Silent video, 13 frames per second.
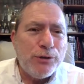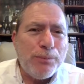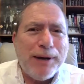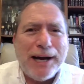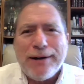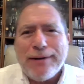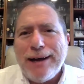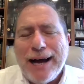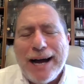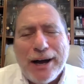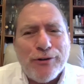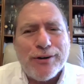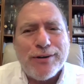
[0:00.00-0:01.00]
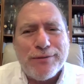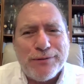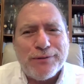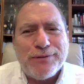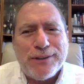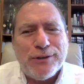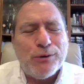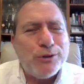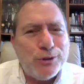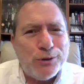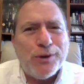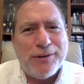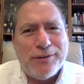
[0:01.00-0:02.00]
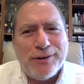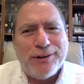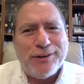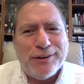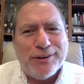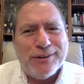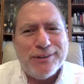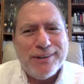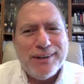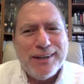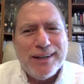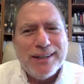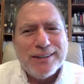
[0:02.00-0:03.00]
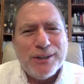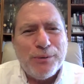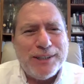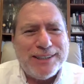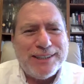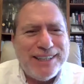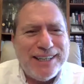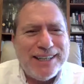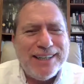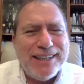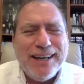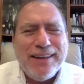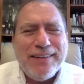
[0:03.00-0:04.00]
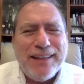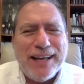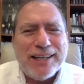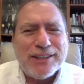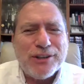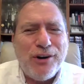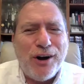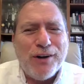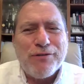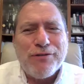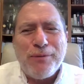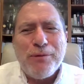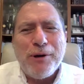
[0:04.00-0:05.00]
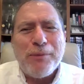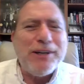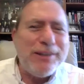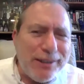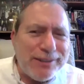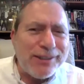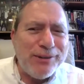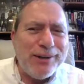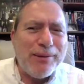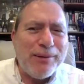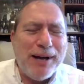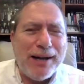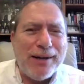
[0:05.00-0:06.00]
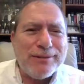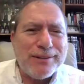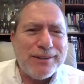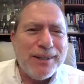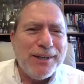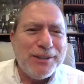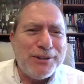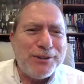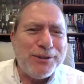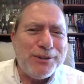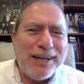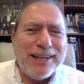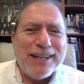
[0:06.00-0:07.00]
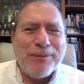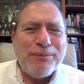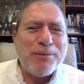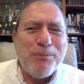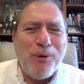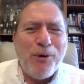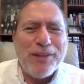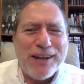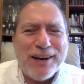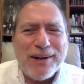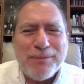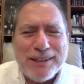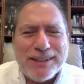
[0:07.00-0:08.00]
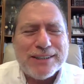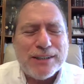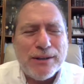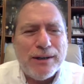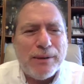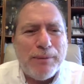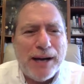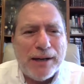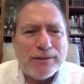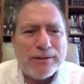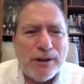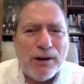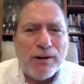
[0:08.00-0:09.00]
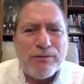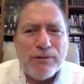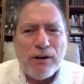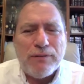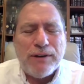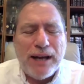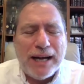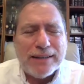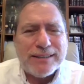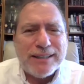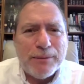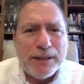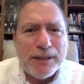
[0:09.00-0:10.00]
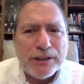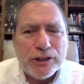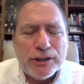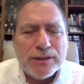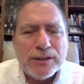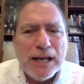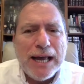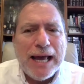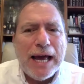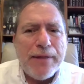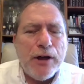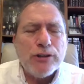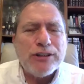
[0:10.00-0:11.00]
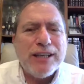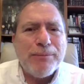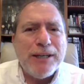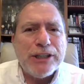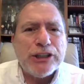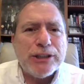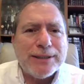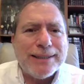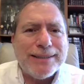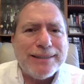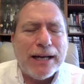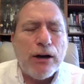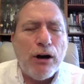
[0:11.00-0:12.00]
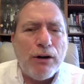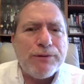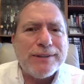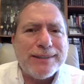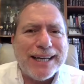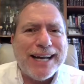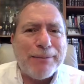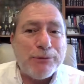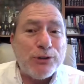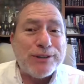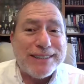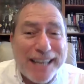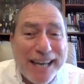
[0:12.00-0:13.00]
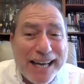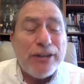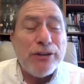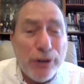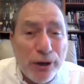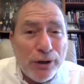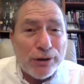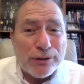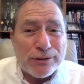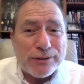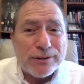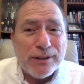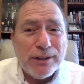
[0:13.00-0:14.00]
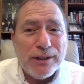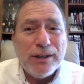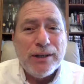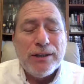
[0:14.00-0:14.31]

to about 150 or 200 a year. So we see that it's gone from a minuscule amount to a little bit more than a minuscule amount of house demolitions. And those demolitions can often take up to 10 years